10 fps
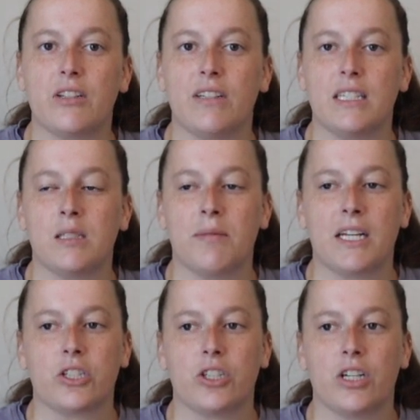You need to
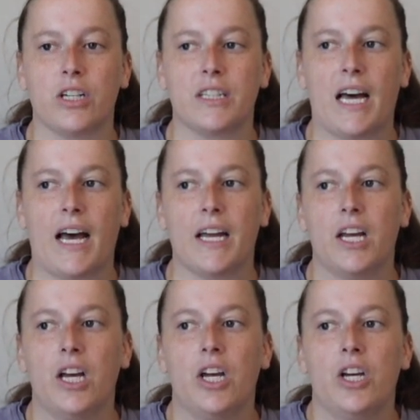make sure
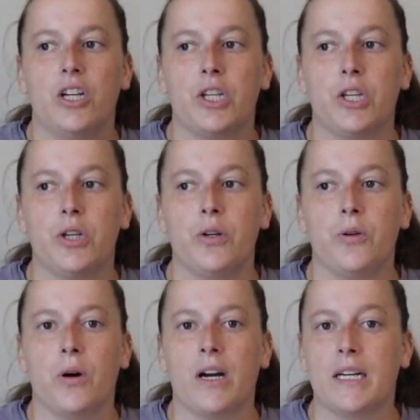that
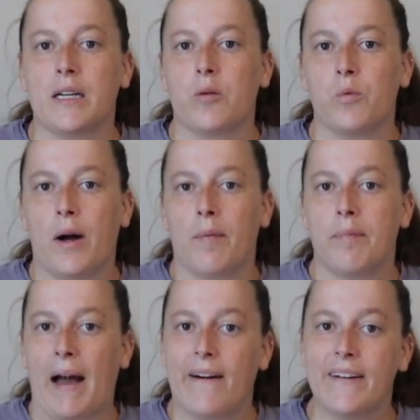you are eating a
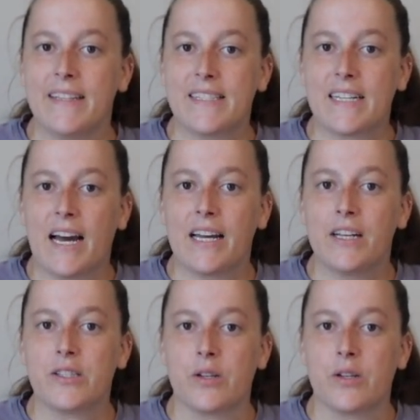well-balanced diet,